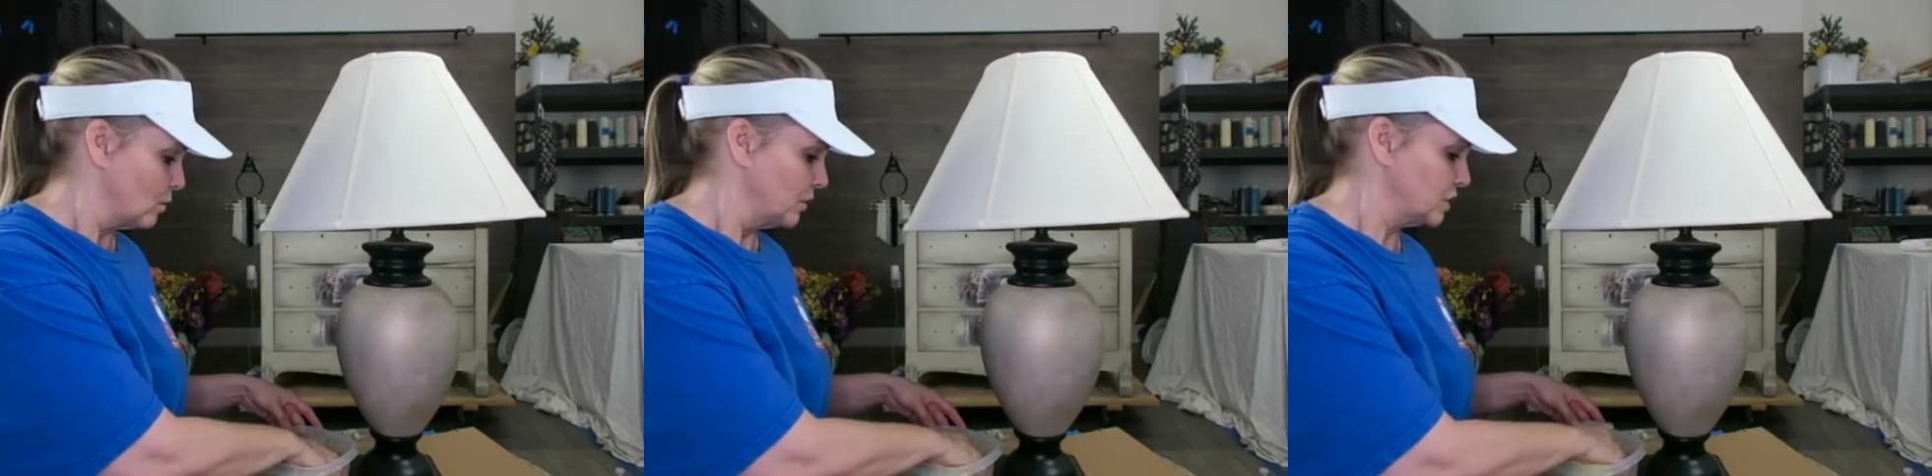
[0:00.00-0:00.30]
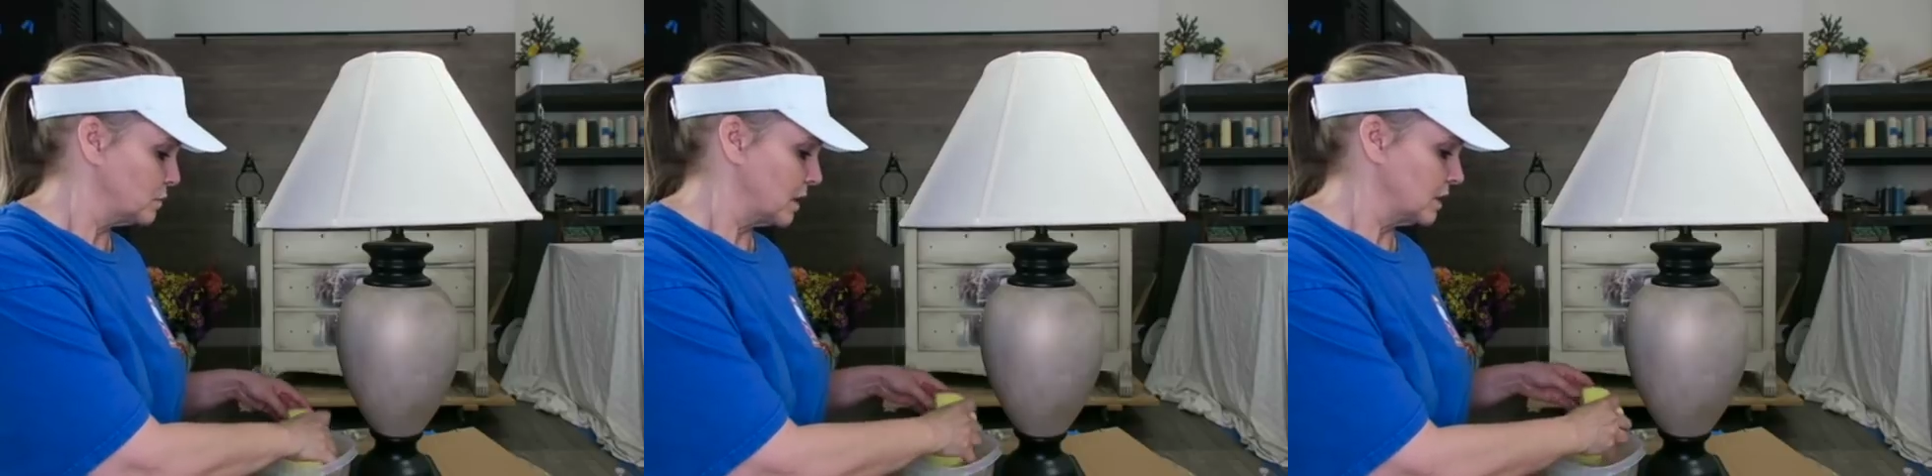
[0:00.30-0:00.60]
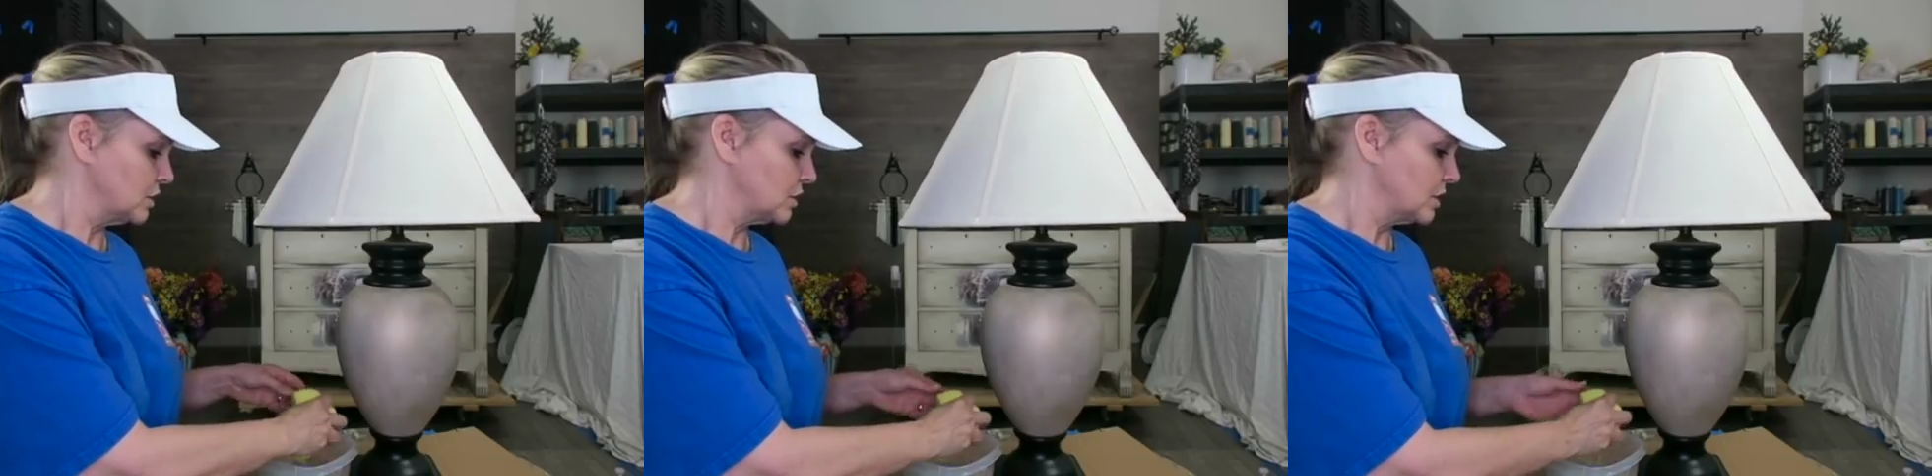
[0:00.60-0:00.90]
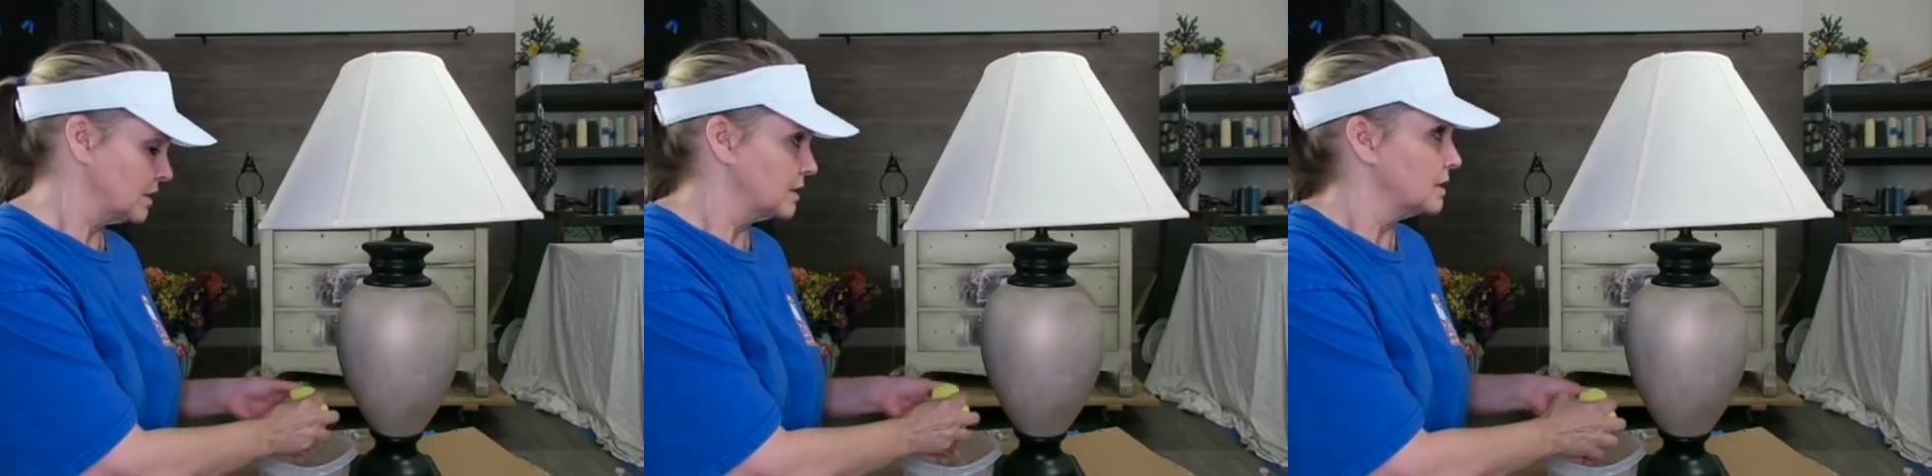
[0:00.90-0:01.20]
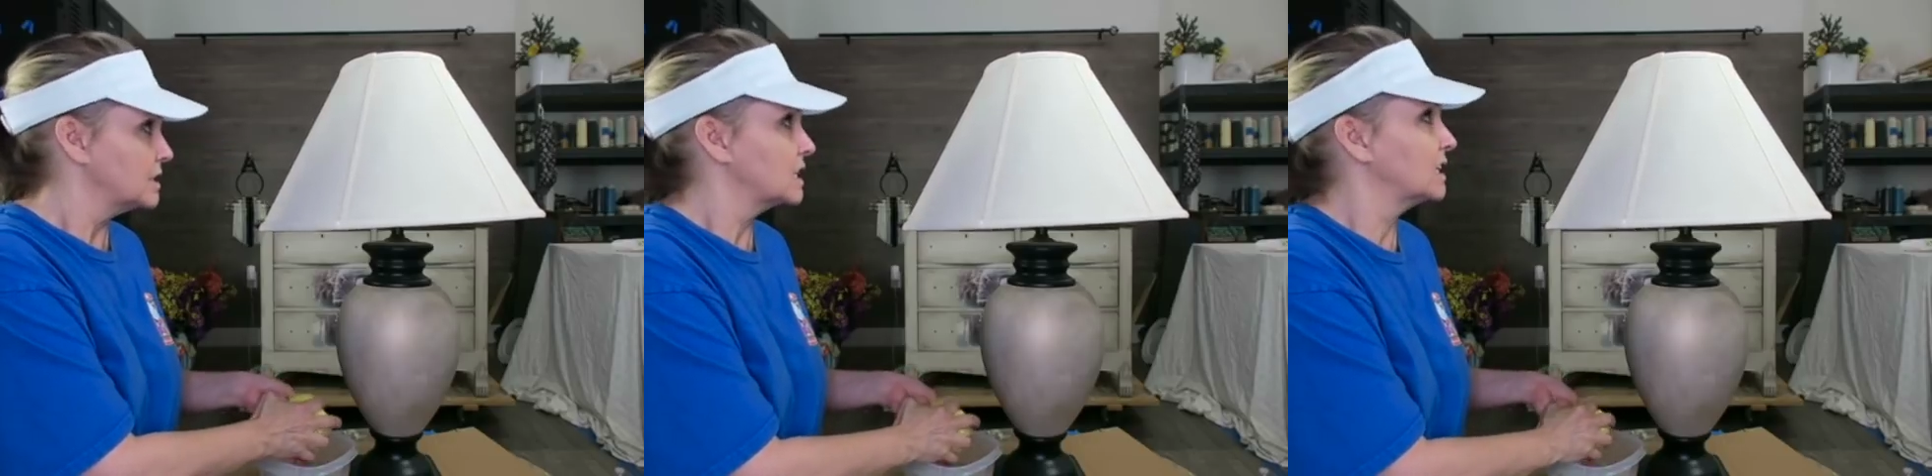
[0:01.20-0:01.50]
with a sponge
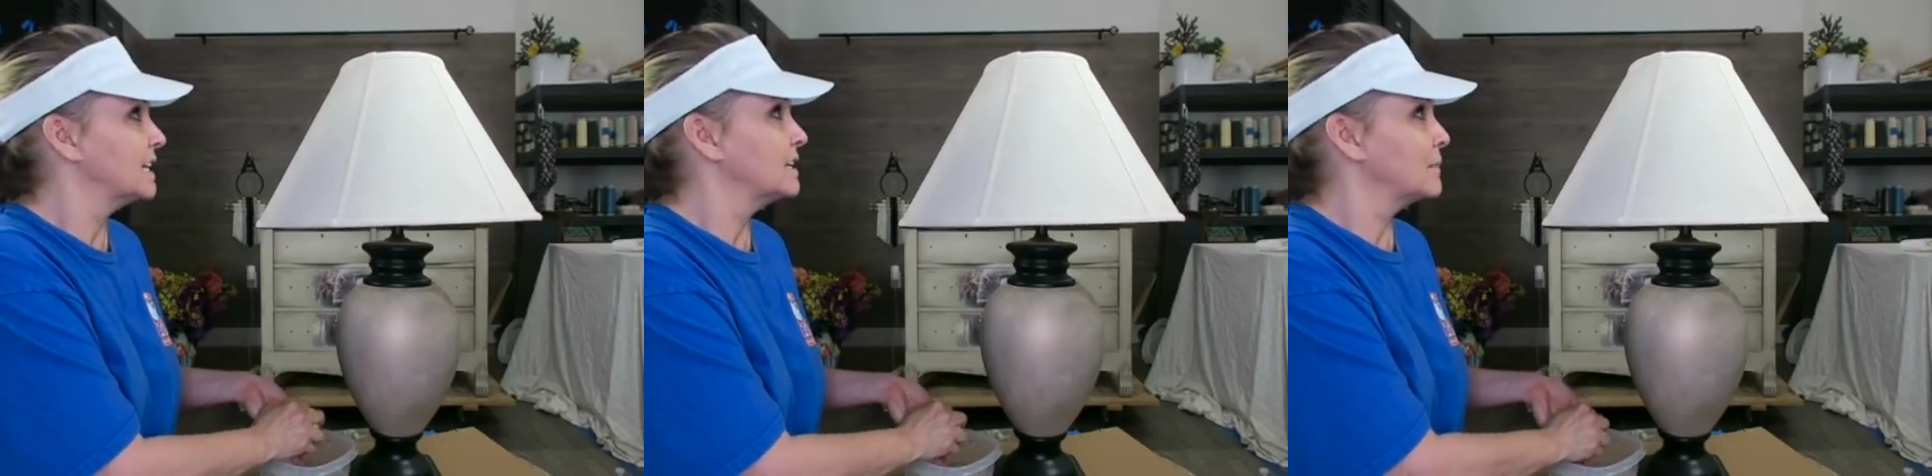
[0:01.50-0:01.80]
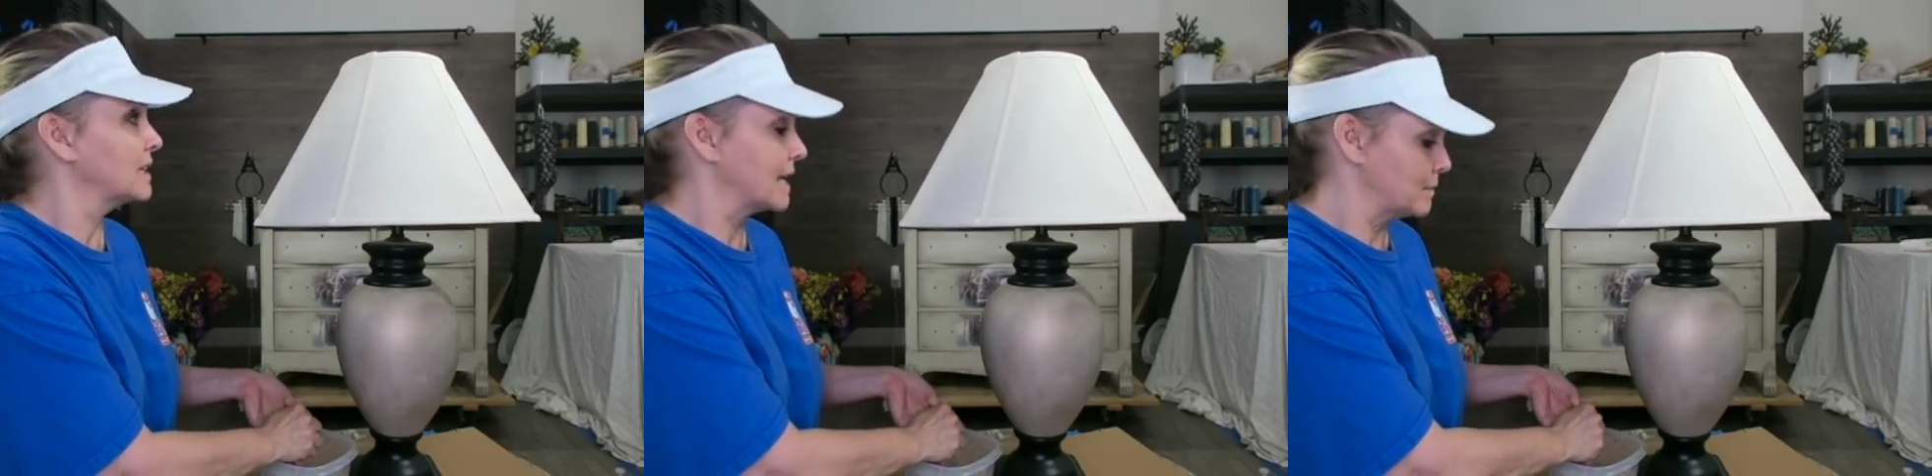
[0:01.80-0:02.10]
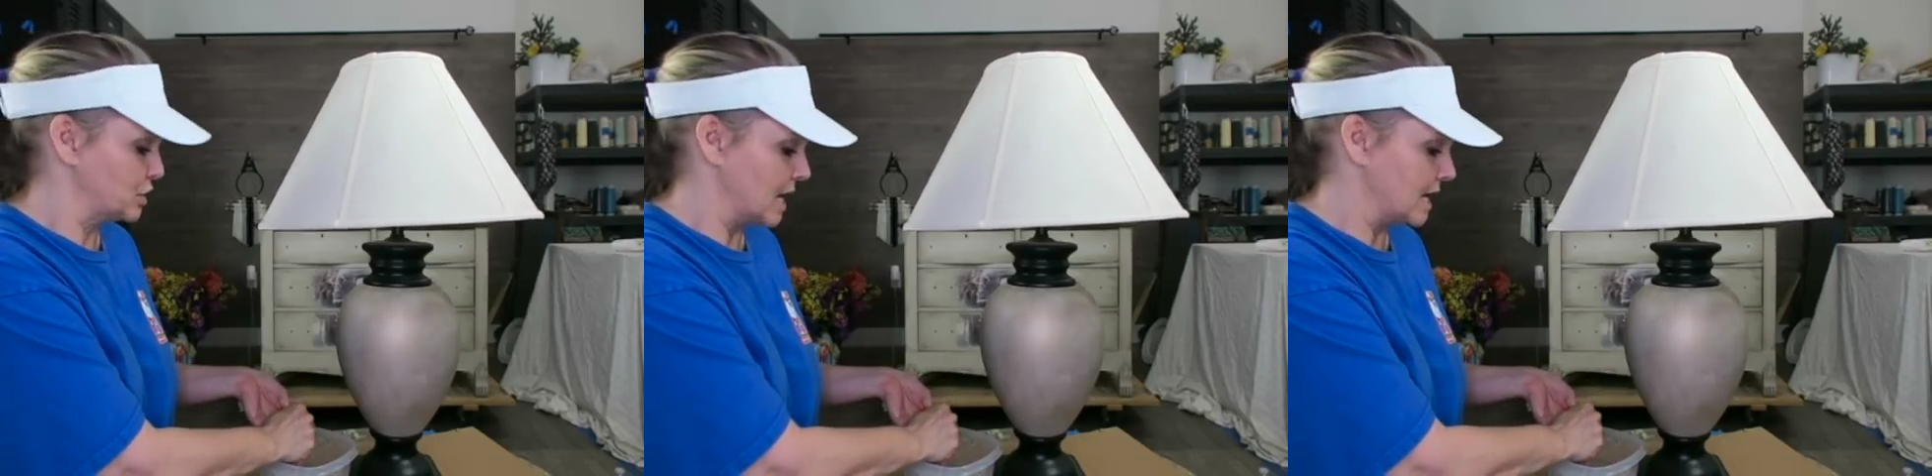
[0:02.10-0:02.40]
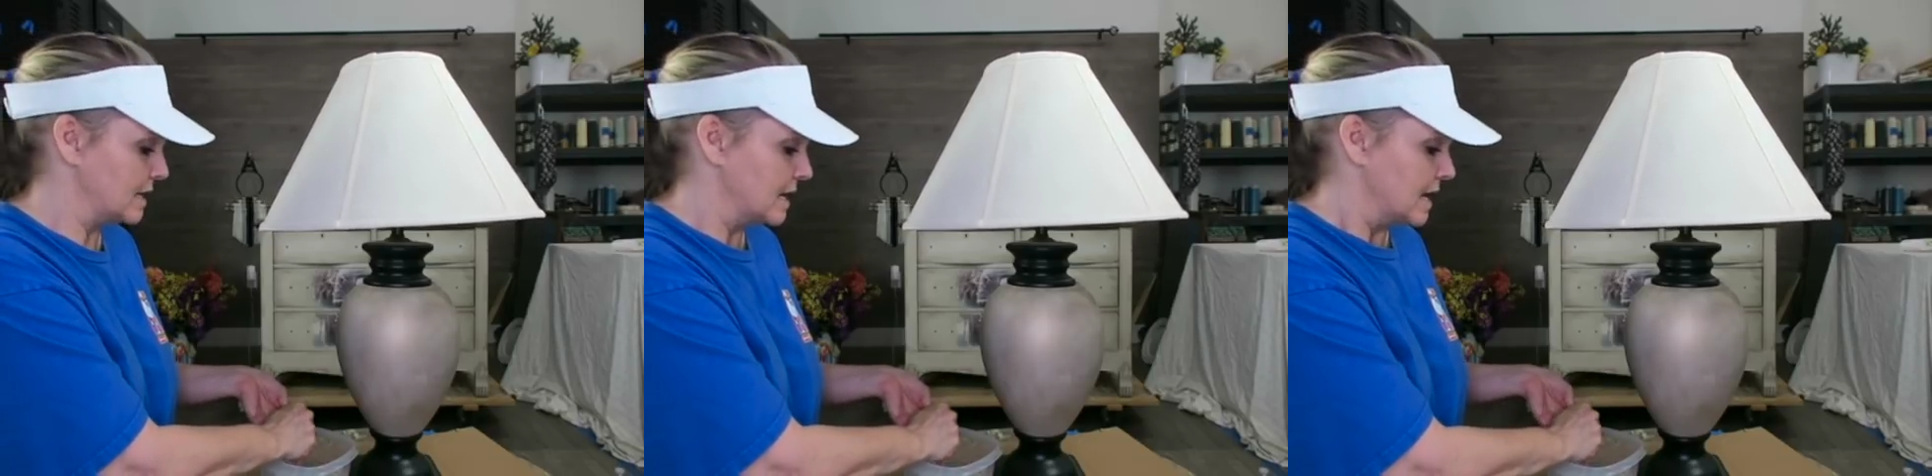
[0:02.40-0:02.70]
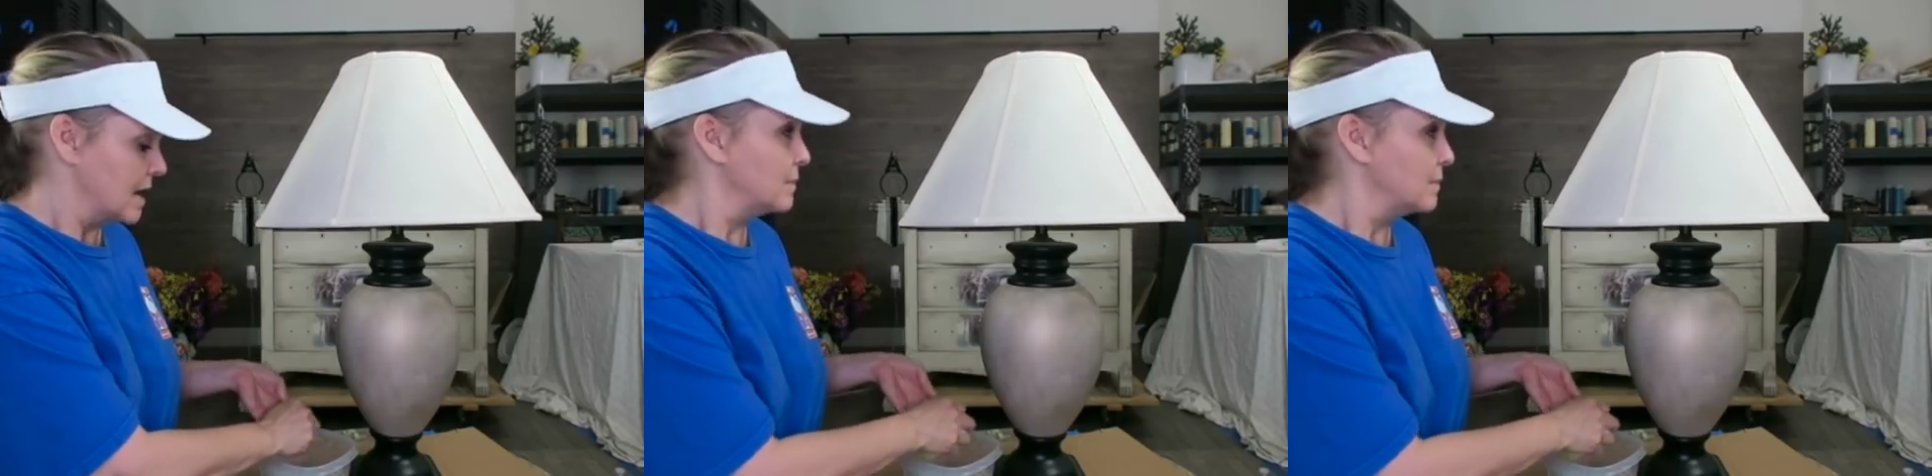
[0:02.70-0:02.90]
to clean my lampshade,